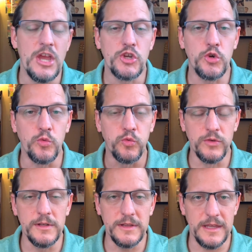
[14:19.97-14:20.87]
to
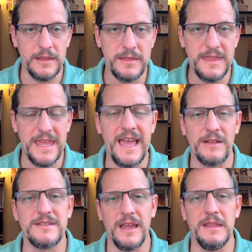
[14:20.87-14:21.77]
really think
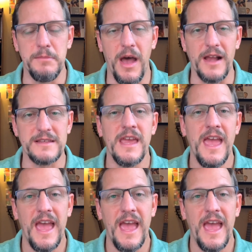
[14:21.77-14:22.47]
outside the box.